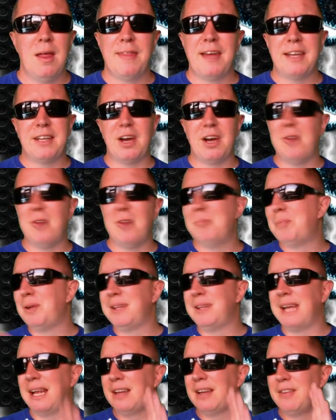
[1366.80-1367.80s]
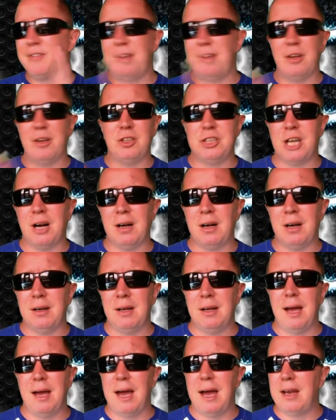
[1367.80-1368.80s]
They don't predict the future,
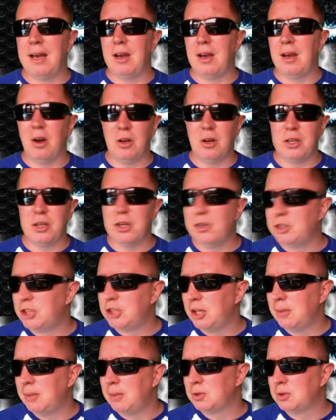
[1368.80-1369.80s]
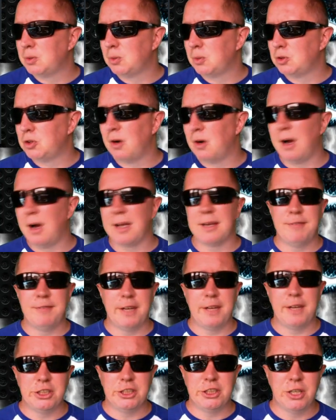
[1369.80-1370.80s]
and a lot of YouTubers will try and
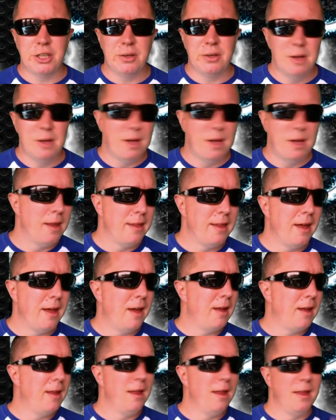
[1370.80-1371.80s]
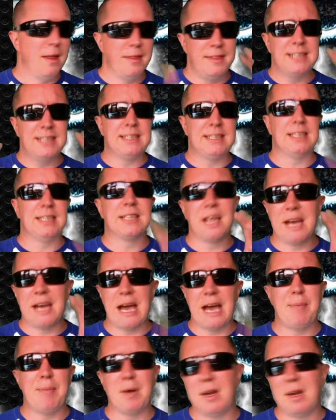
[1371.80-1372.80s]
convince you that this is going to
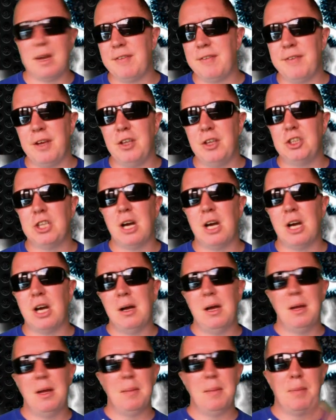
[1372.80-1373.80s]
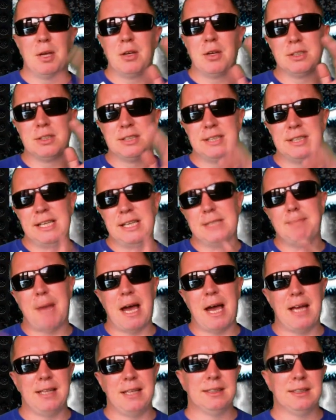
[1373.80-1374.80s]
happen in the future because this
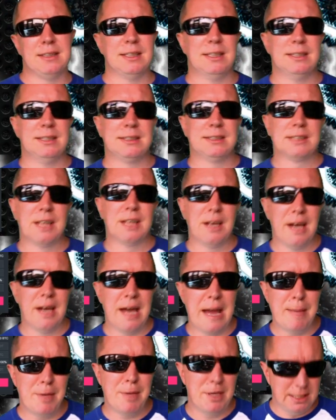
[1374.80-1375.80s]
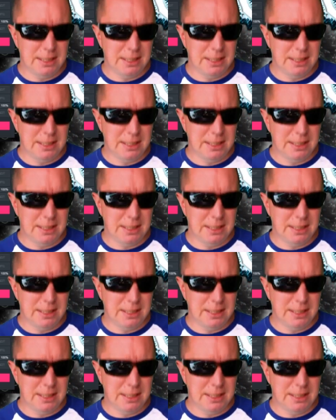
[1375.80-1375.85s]
pattern is going to happen.